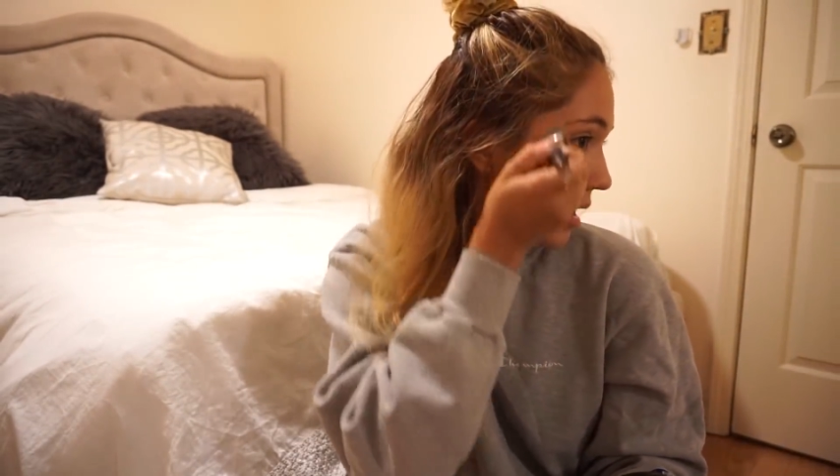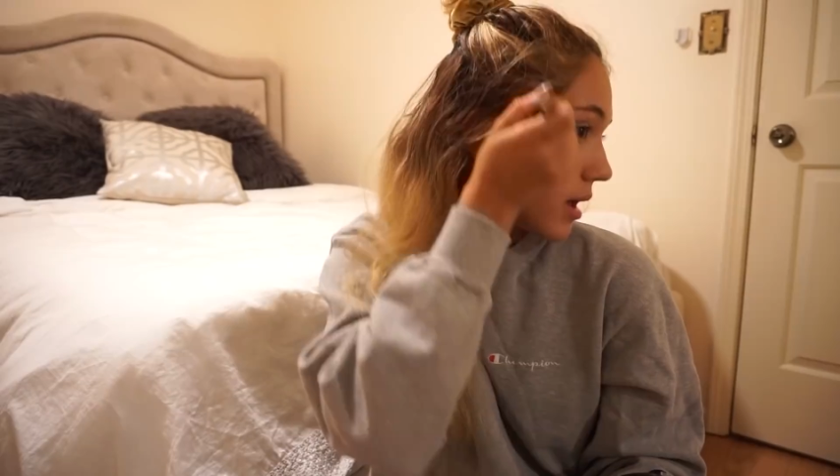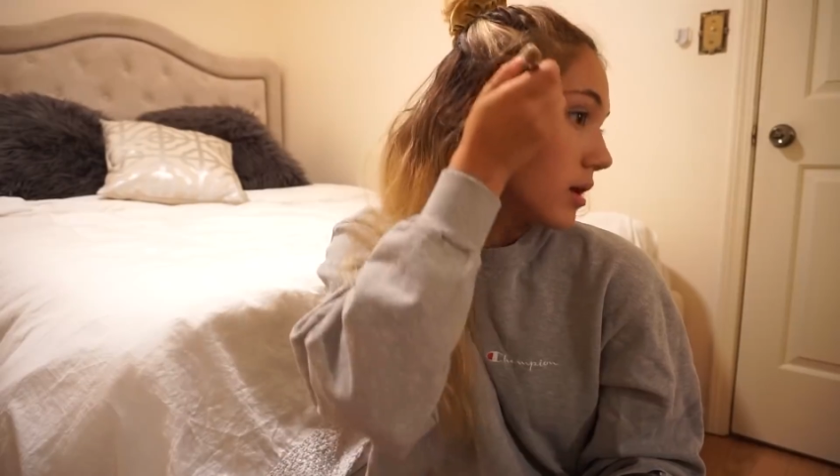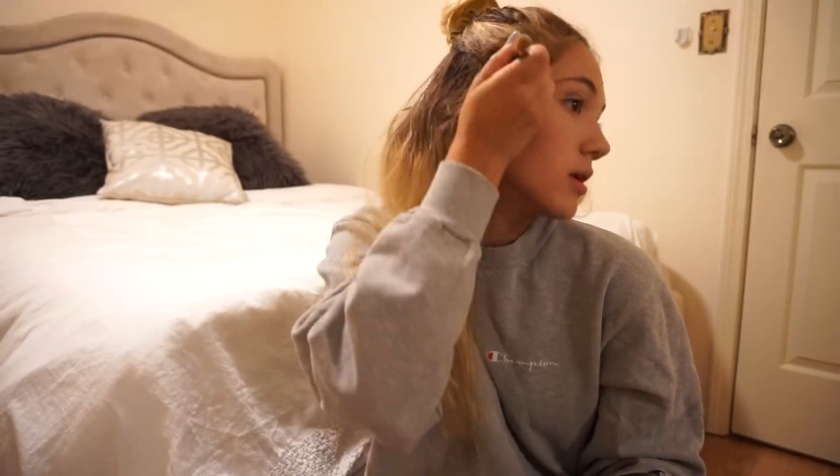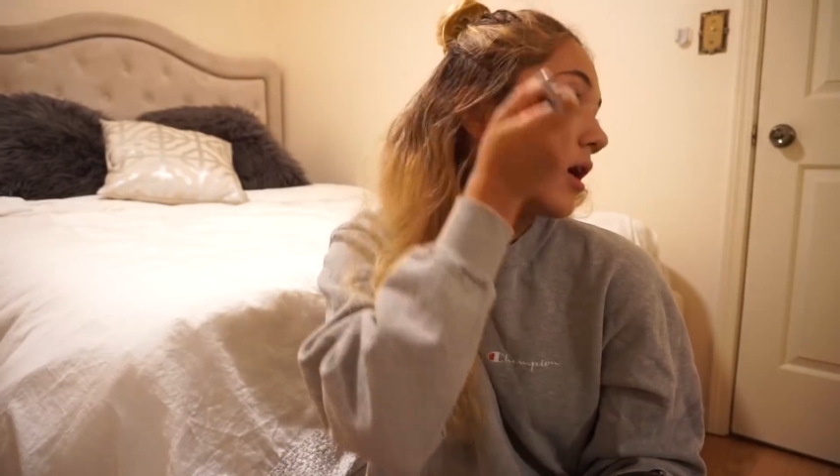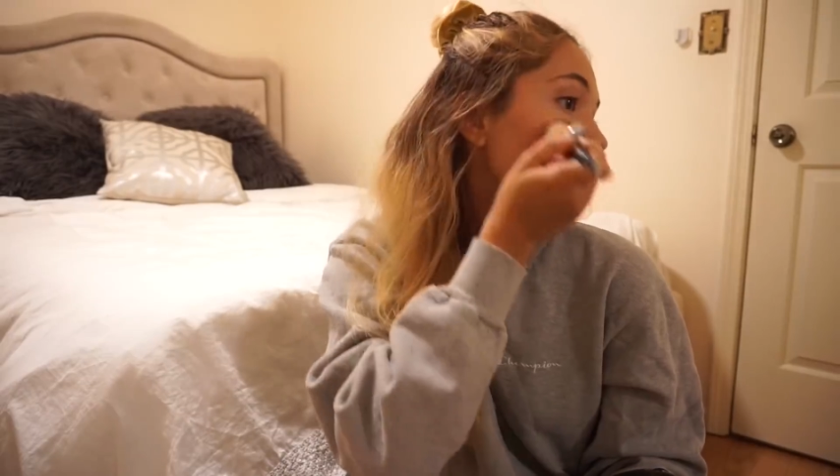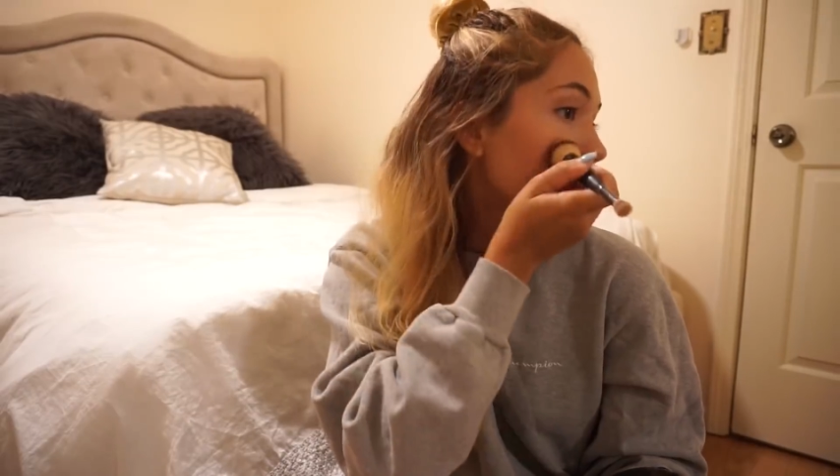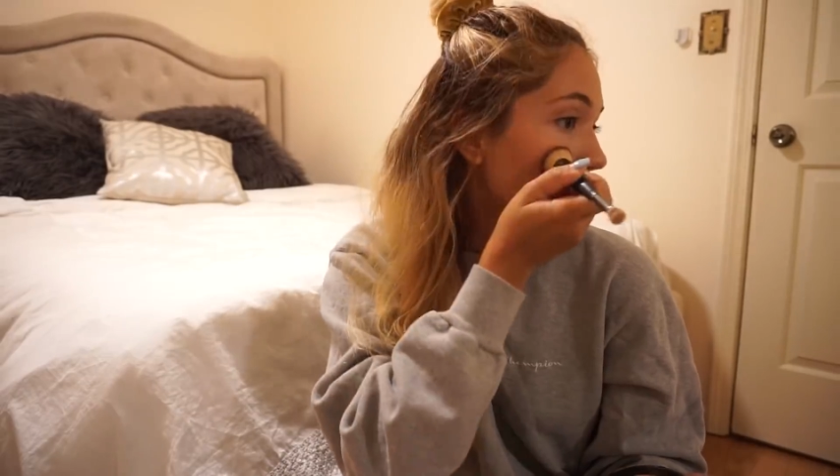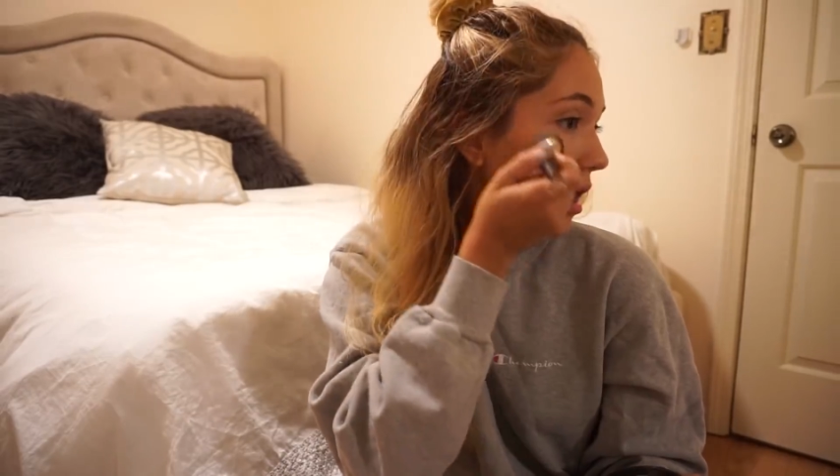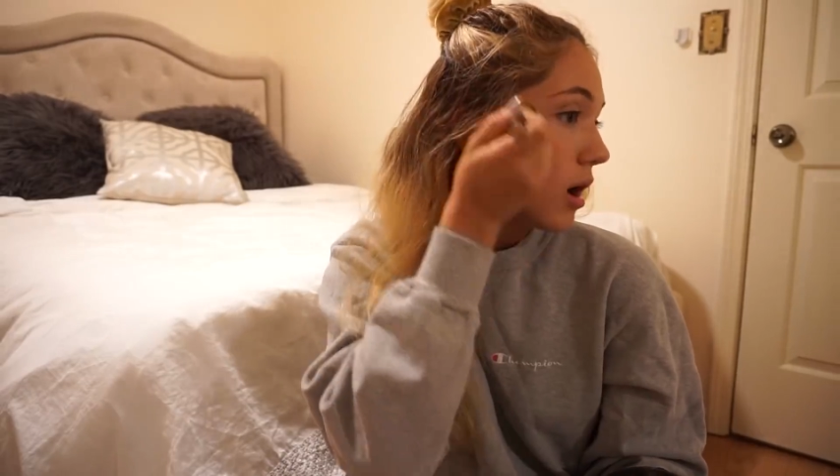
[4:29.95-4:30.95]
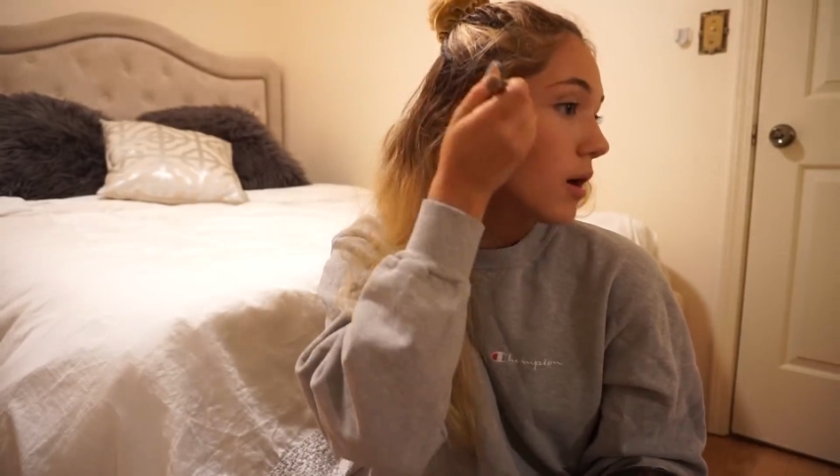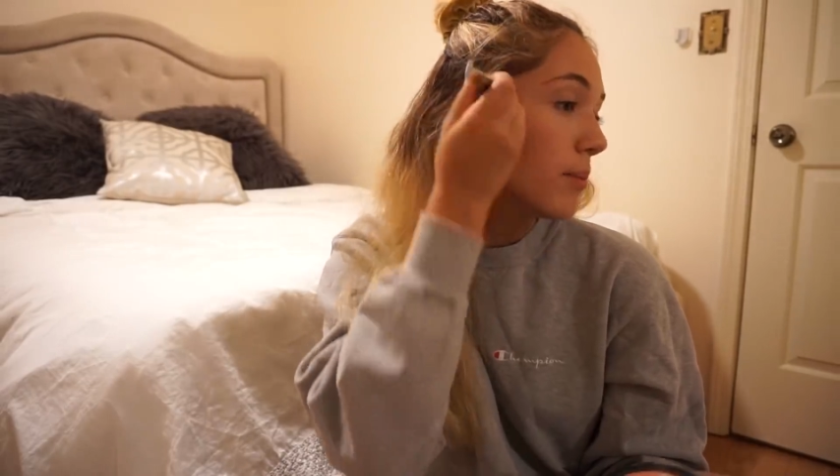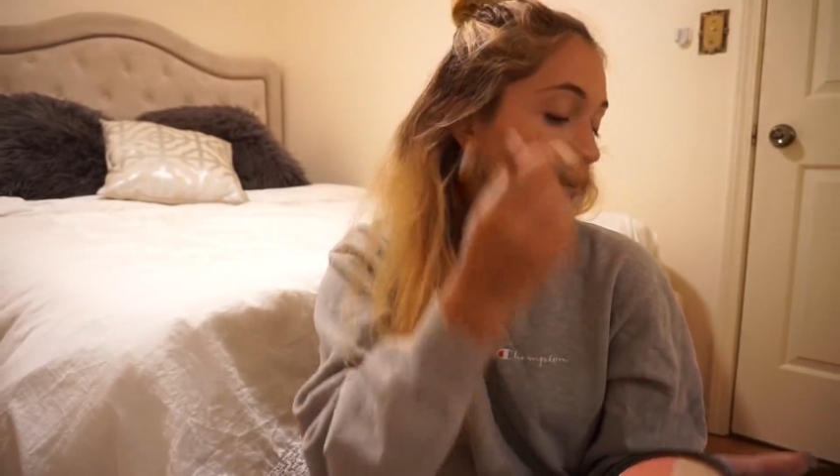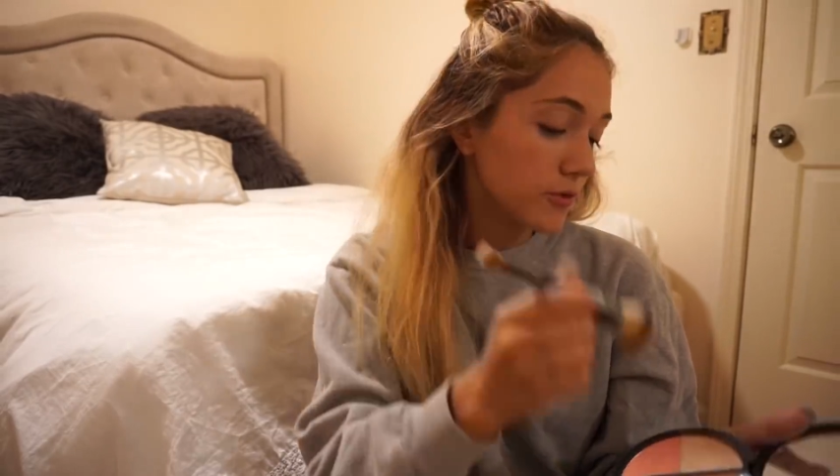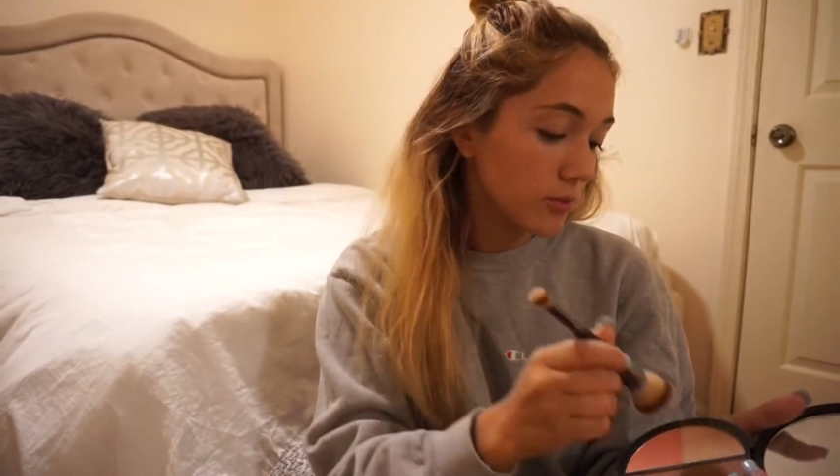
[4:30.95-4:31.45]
and up